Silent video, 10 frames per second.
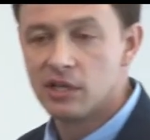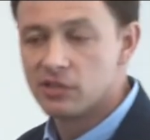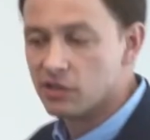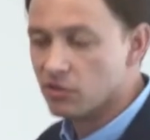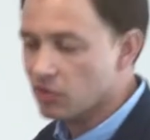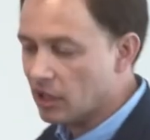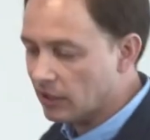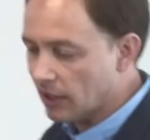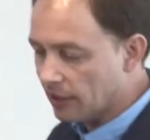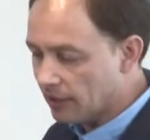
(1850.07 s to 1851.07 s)
So
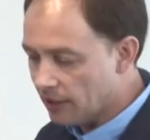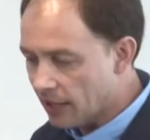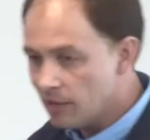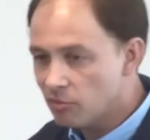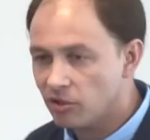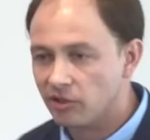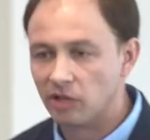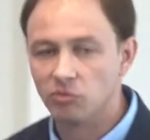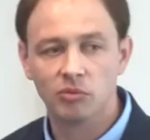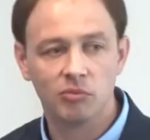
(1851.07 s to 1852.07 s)
a, a label
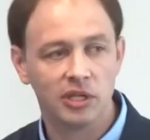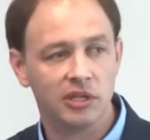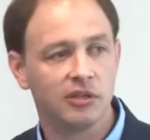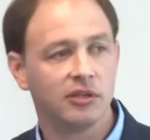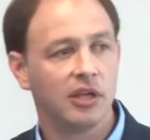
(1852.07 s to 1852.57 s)
that will be